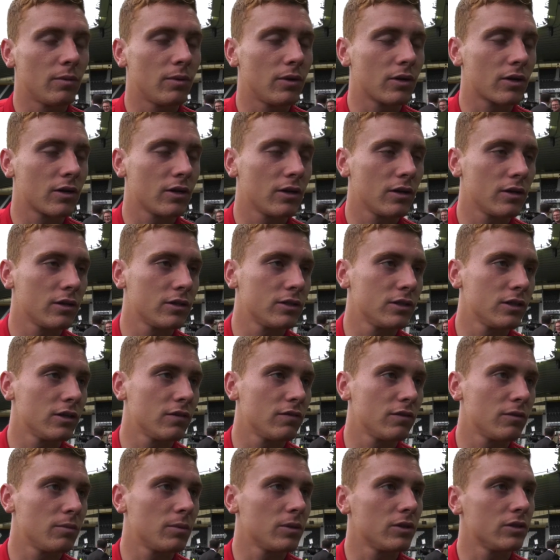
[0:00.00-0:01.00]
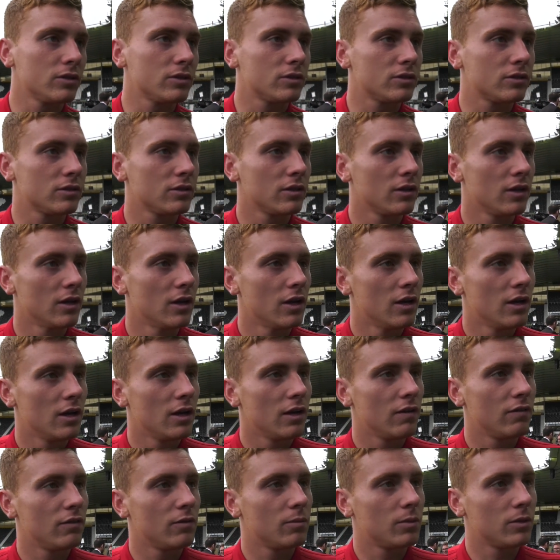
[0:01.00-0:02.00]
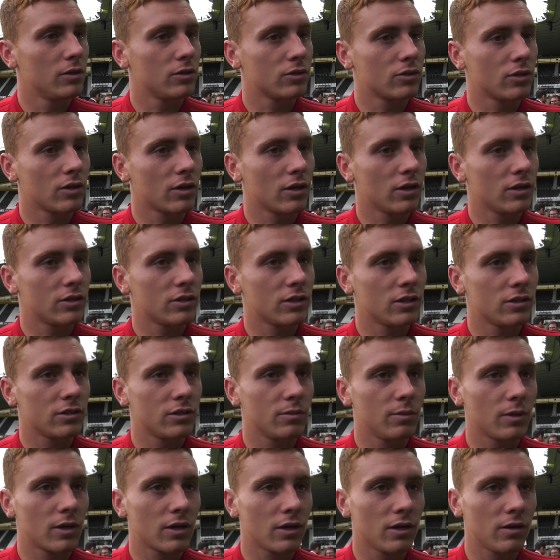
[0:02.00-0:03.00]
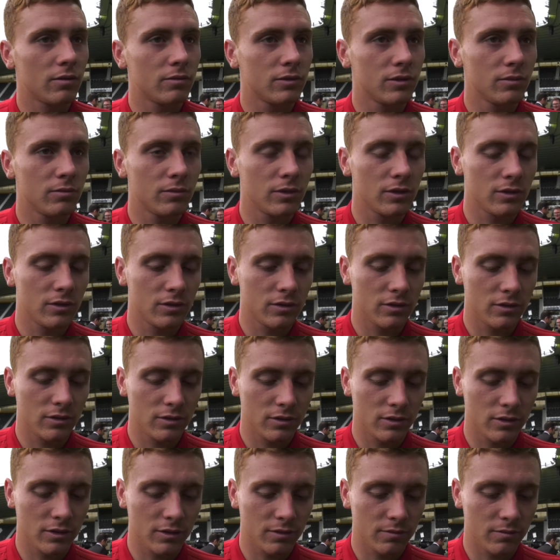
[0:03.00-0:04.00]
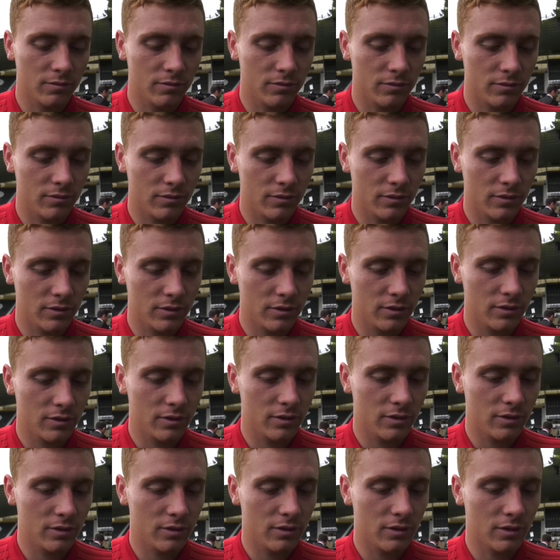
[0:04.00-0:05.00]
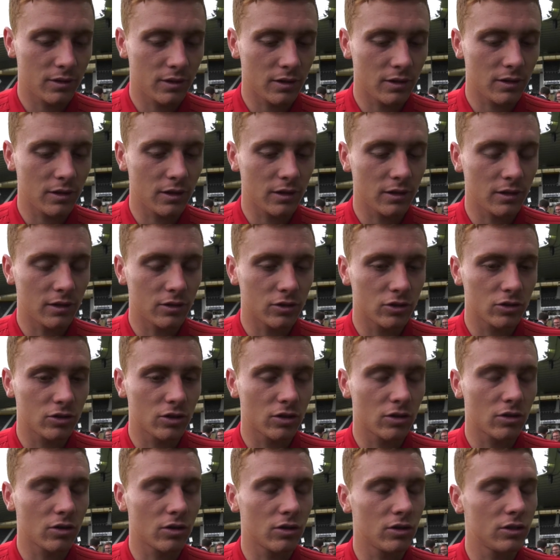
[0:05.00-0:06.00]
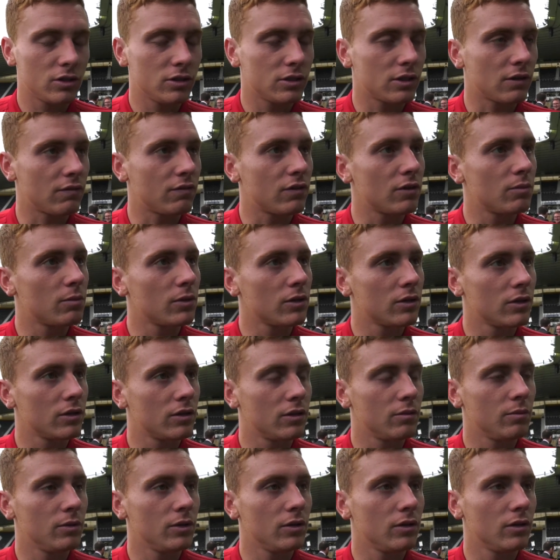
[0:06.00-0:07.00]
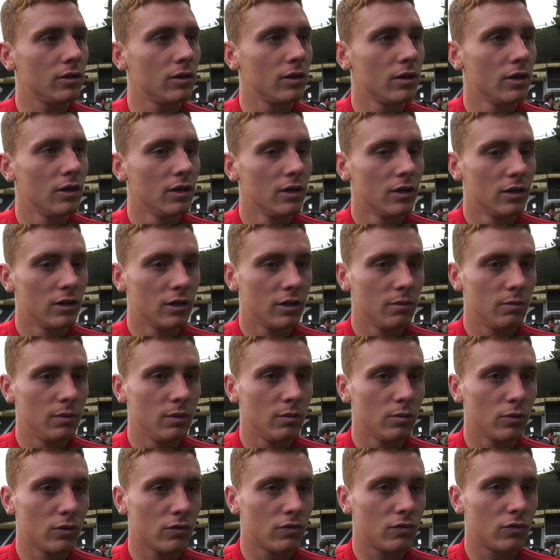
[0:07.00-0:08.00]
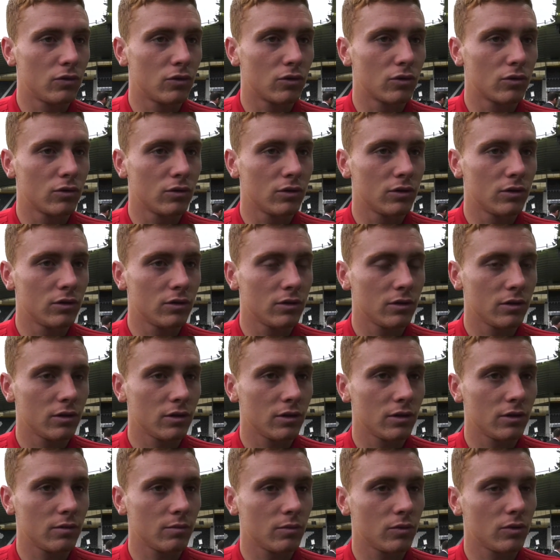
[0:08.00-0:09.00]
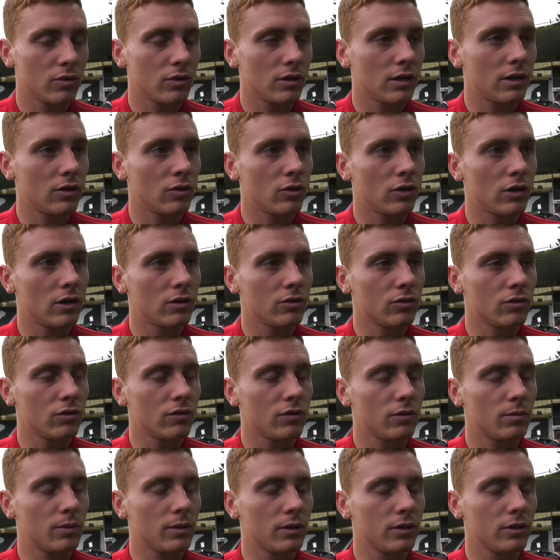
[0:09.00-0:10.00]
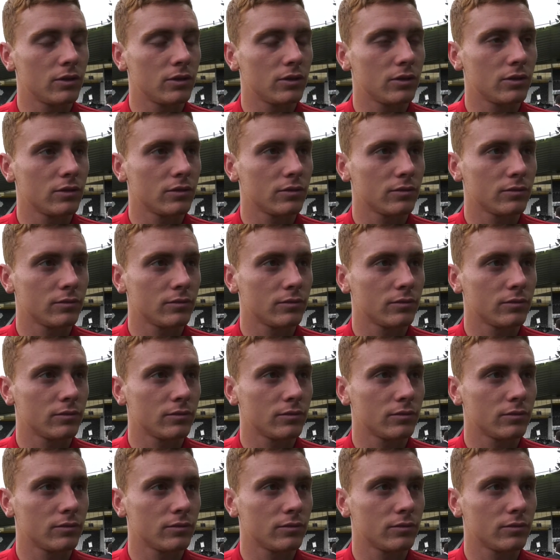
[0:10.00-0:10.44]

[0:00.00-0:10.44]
working it this year, everybody's going to get a chance to be captain. But I think that just encourages everybody to be more vocal on and off the pitch.